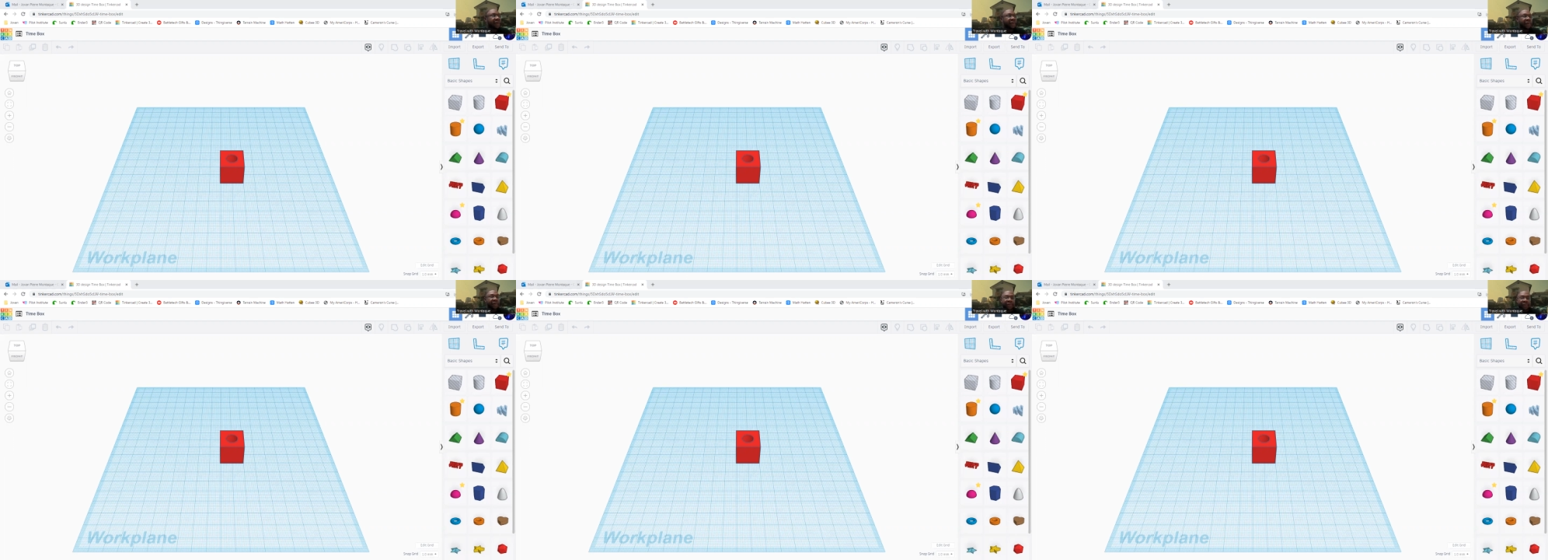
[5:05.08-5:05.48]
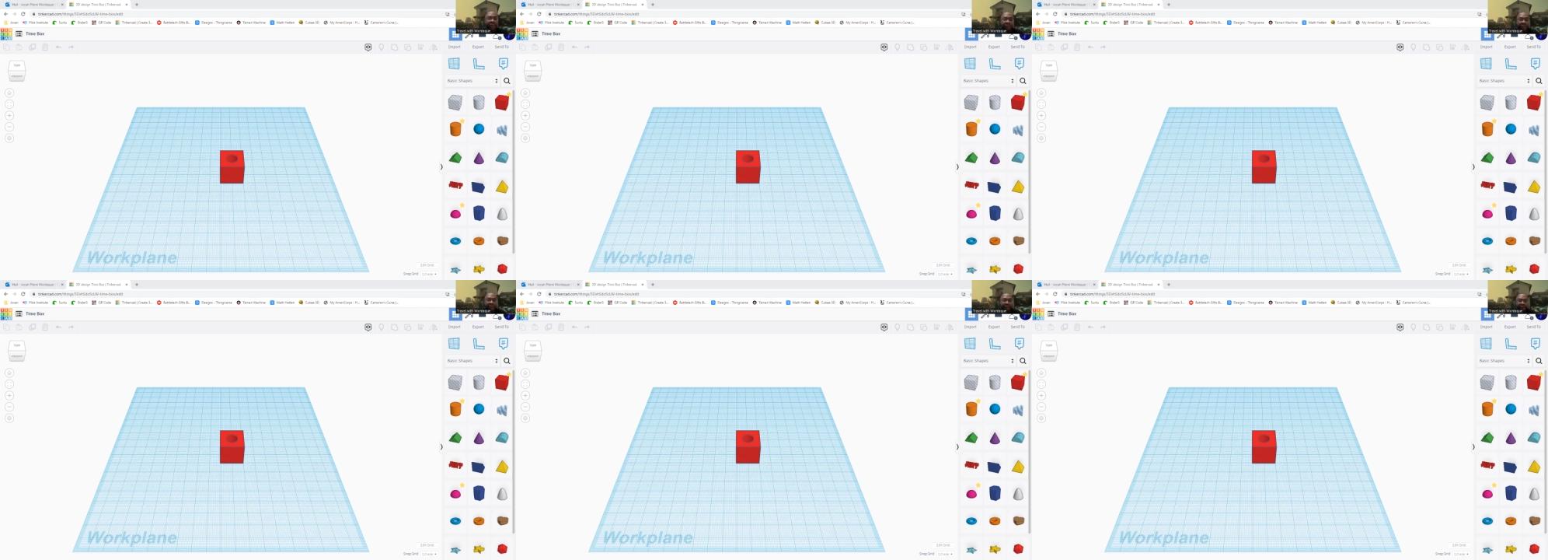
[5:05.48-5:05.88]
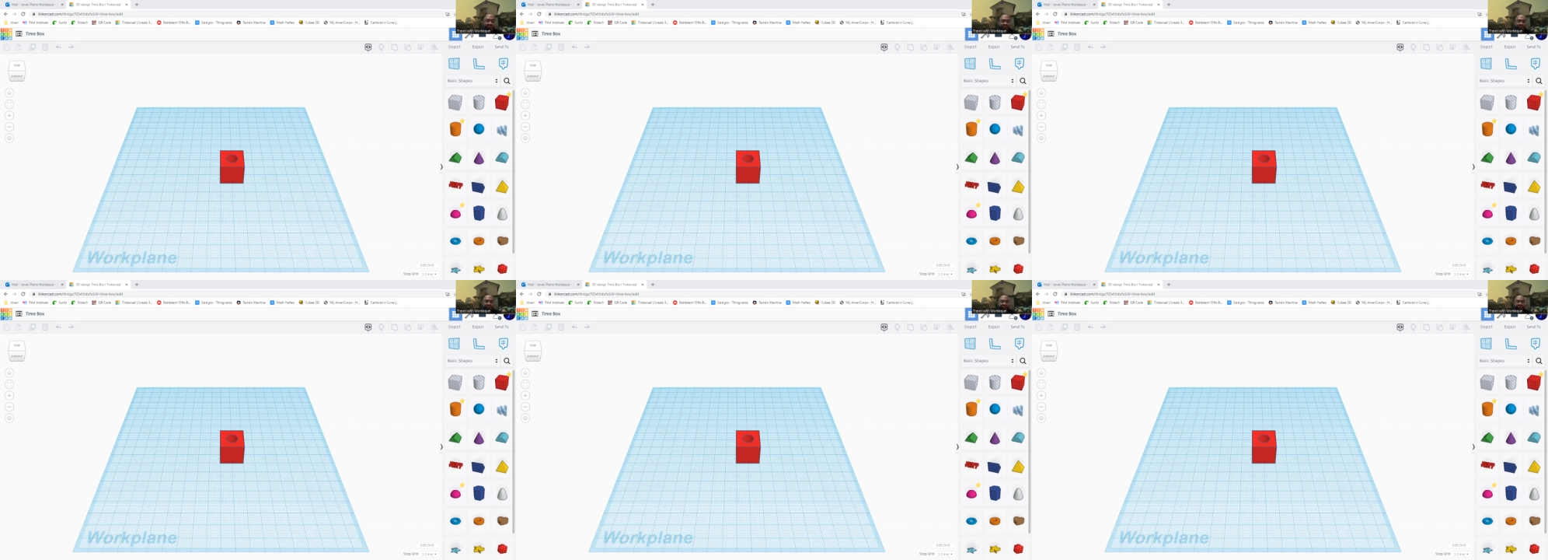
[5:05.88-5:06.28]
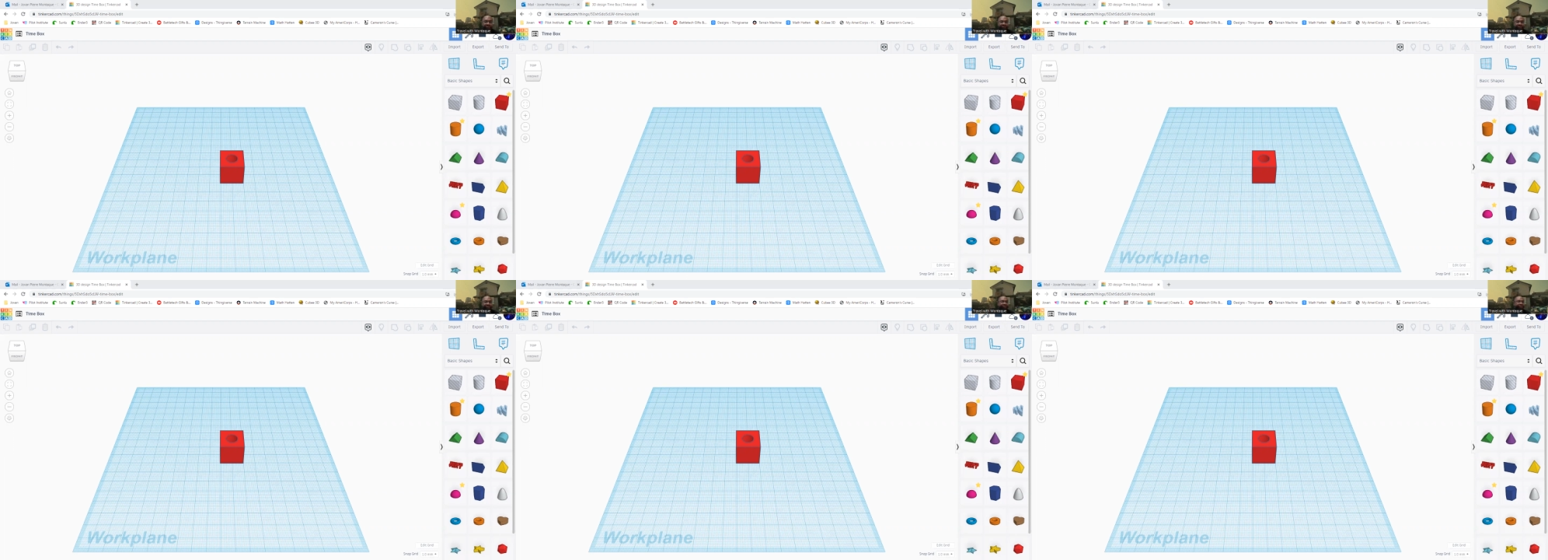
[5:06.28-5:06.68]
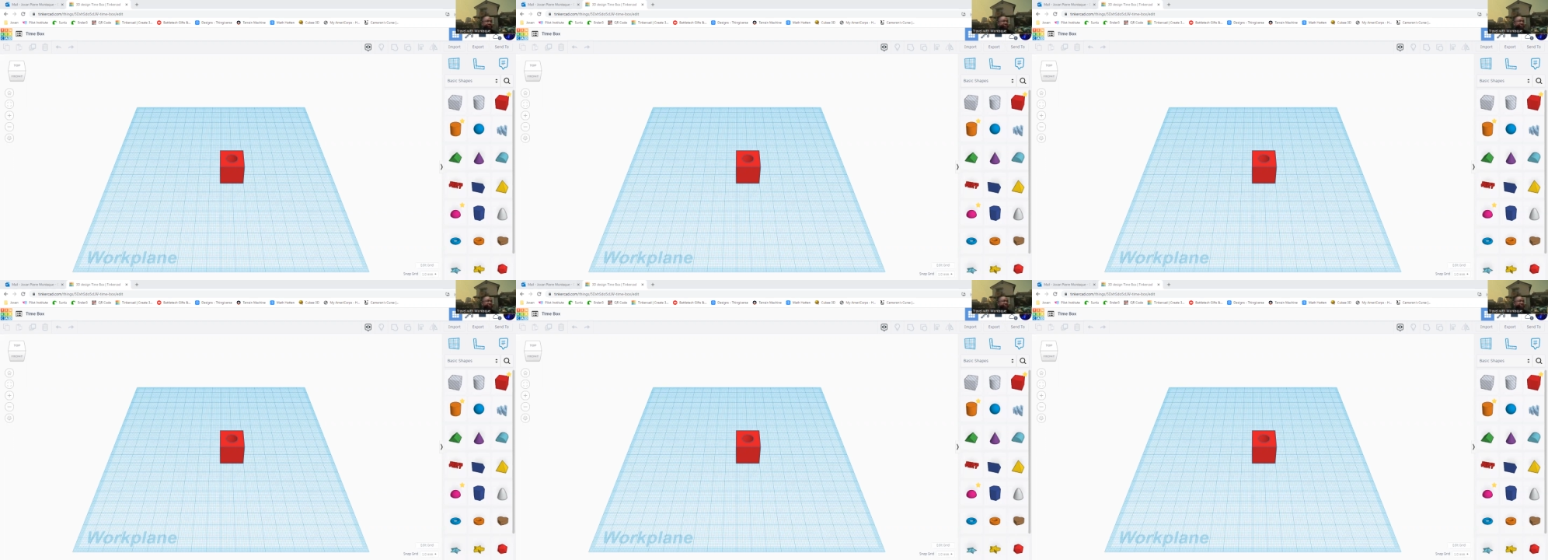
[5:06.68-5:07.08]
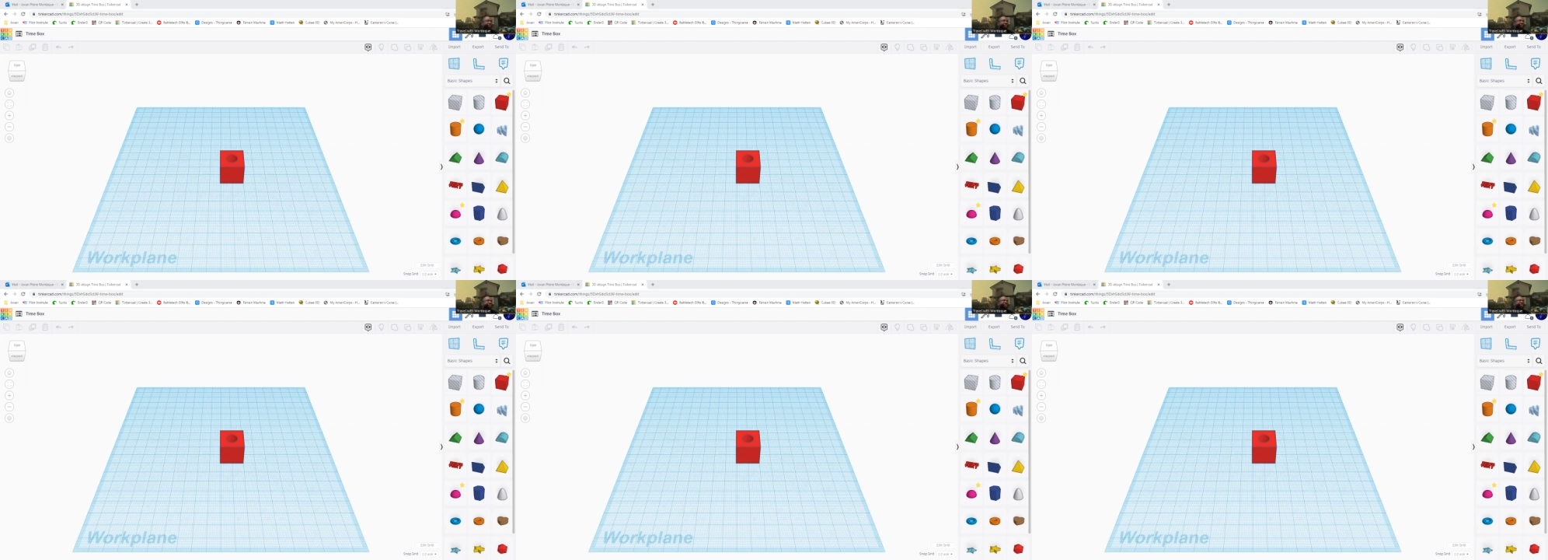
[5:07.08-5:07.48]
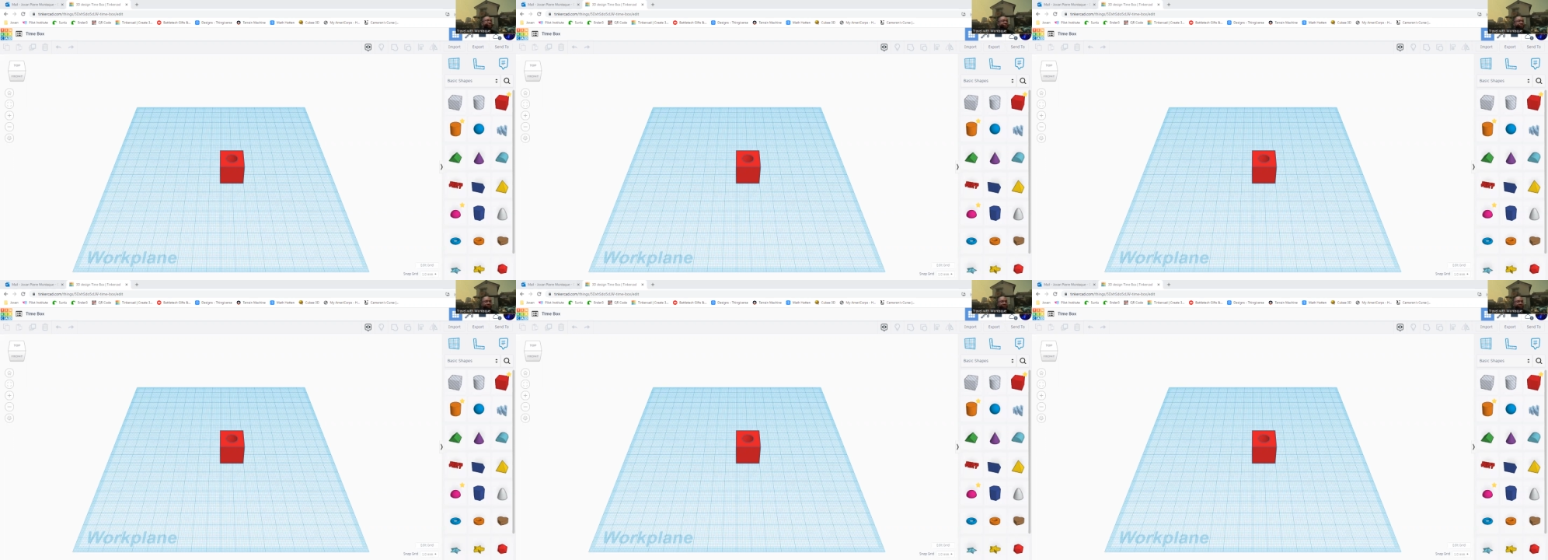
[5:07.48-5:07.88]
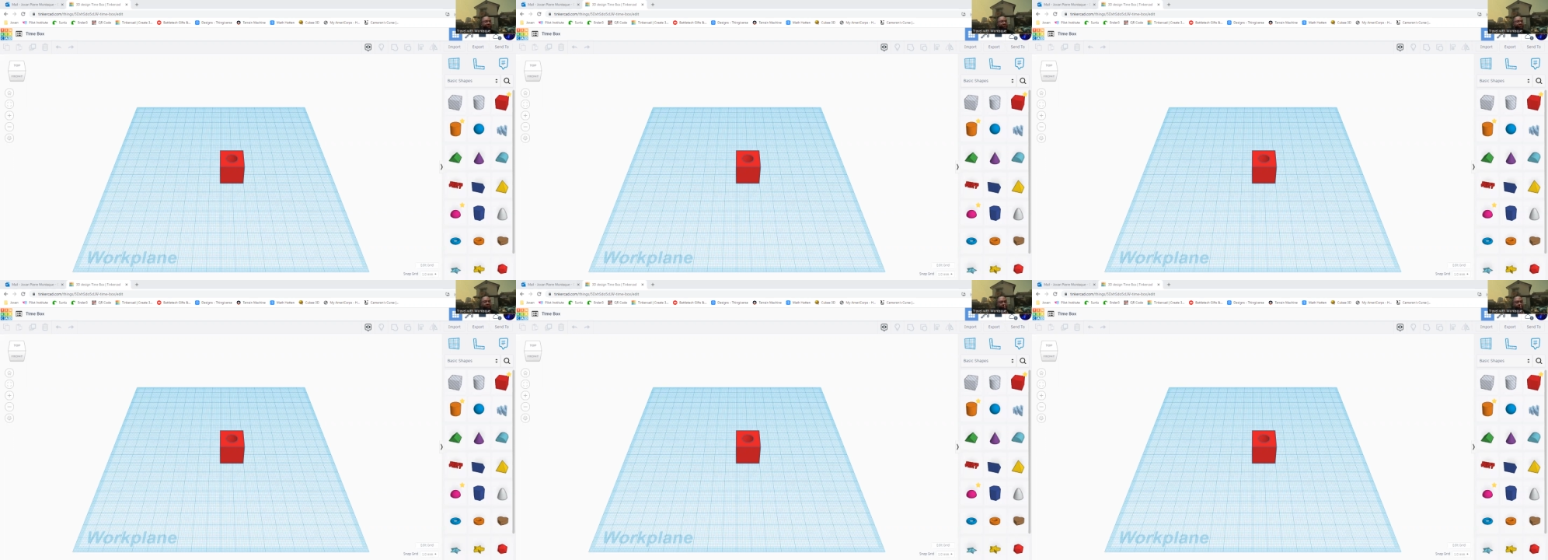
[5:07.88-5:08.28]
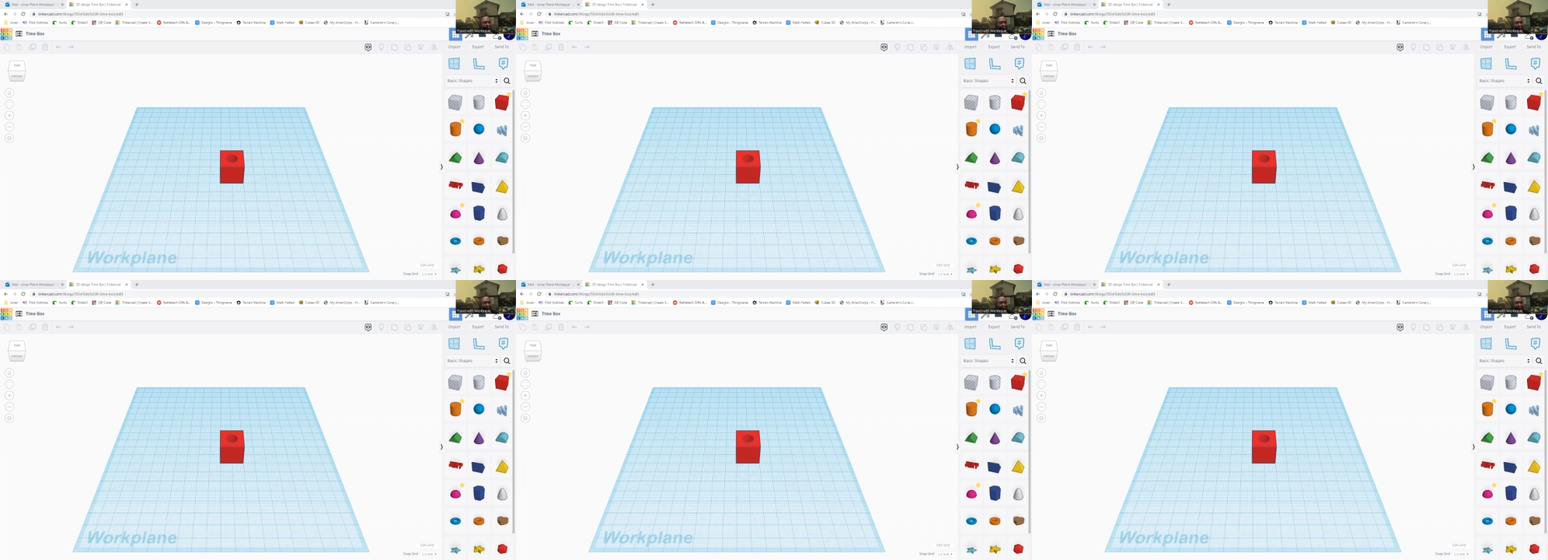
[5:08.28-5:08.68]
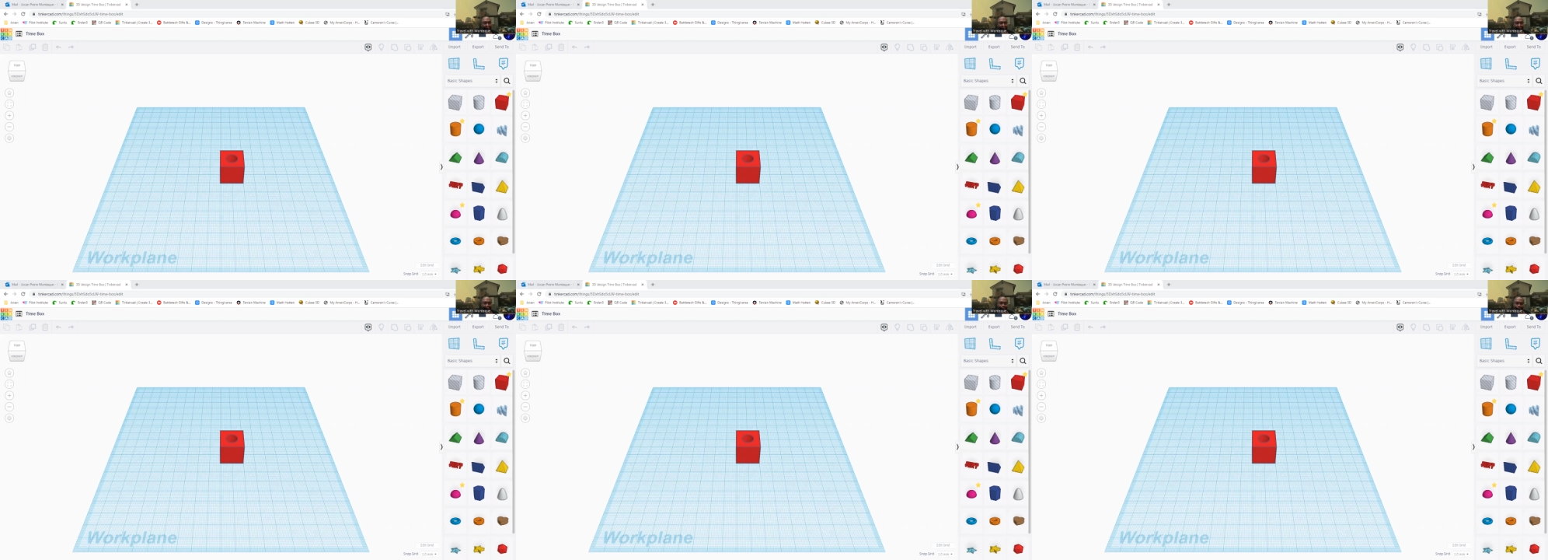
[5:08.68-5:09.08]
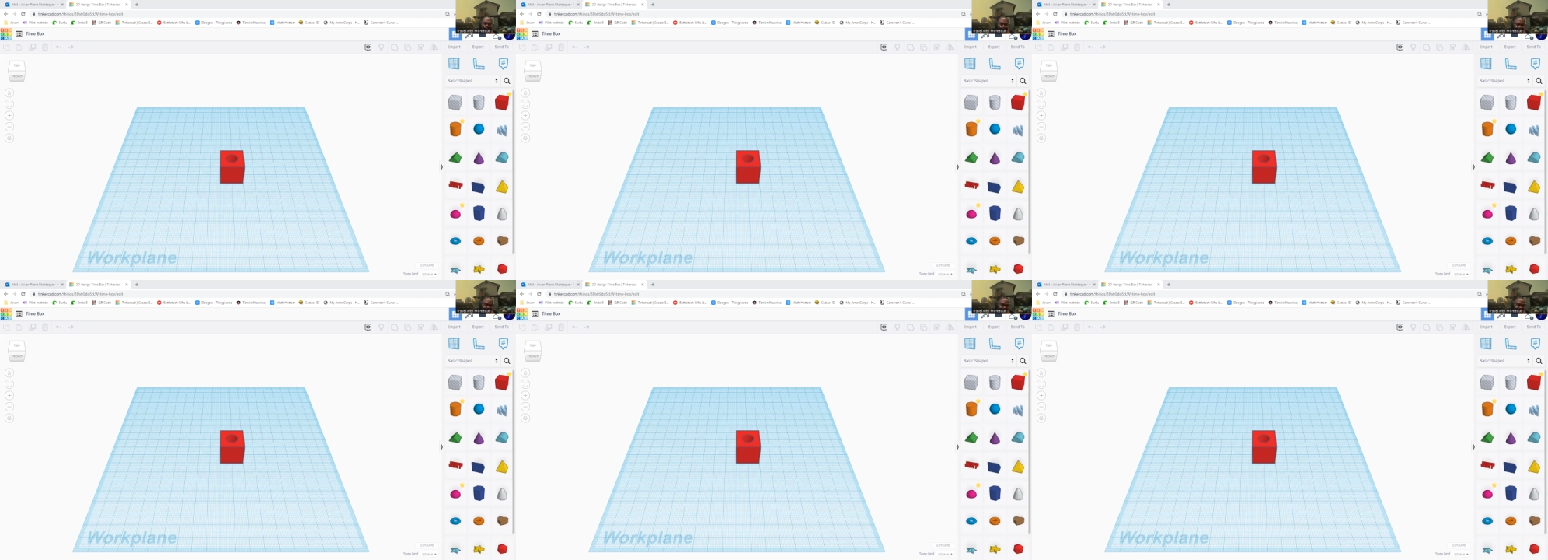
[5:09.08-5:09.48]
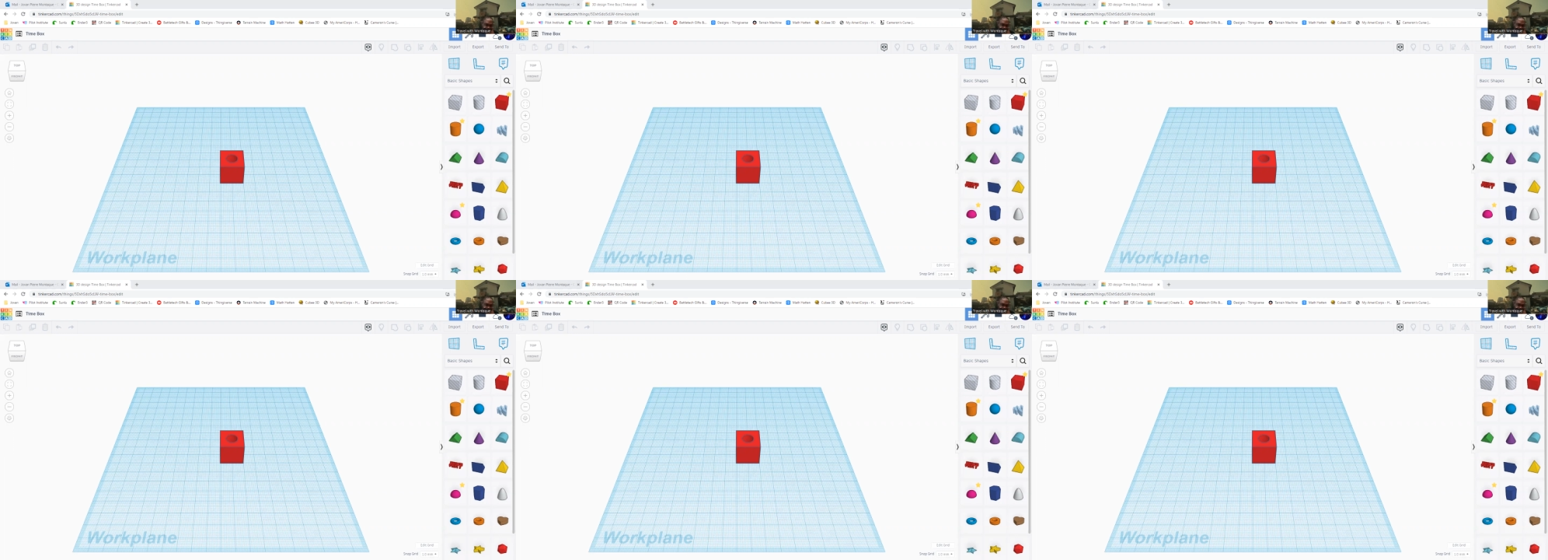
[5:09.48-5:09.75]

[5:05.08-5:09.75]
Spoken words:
No face is visible, so there are no lips to read.